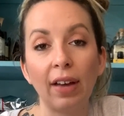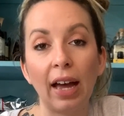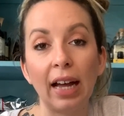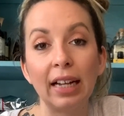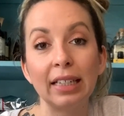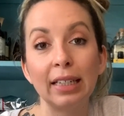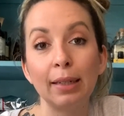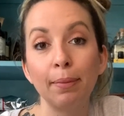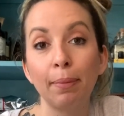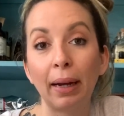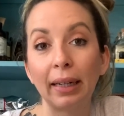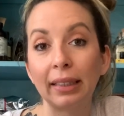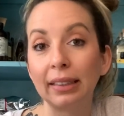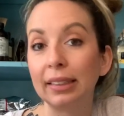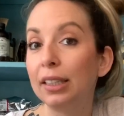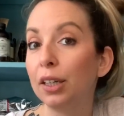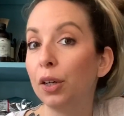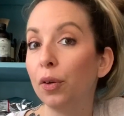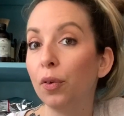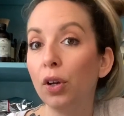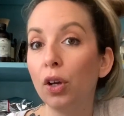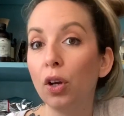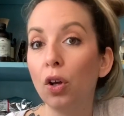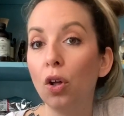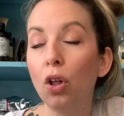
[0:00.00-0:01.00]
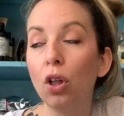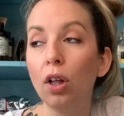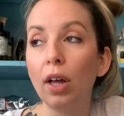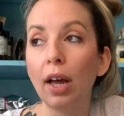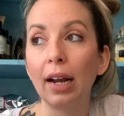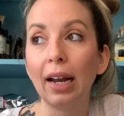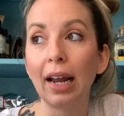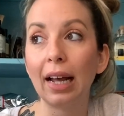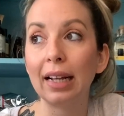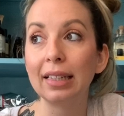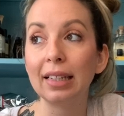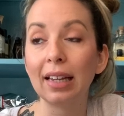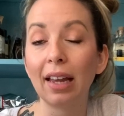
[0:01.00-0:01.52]
antibacterial
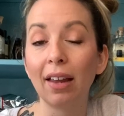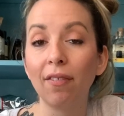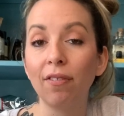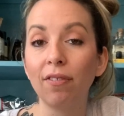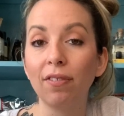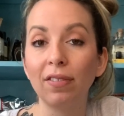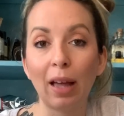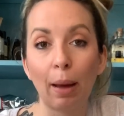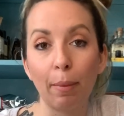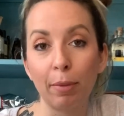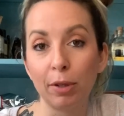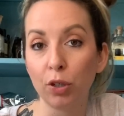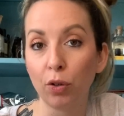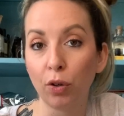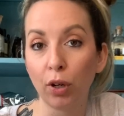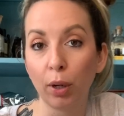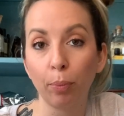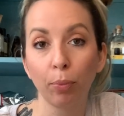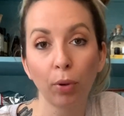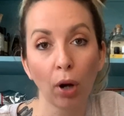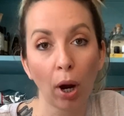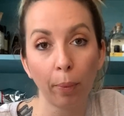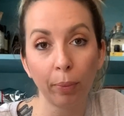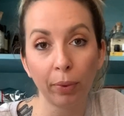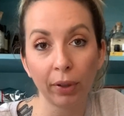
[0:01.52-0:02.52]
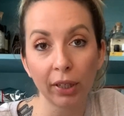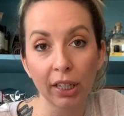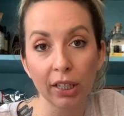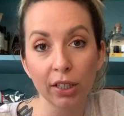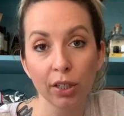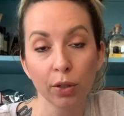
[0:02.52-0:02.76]
and anti-inflammatory properties.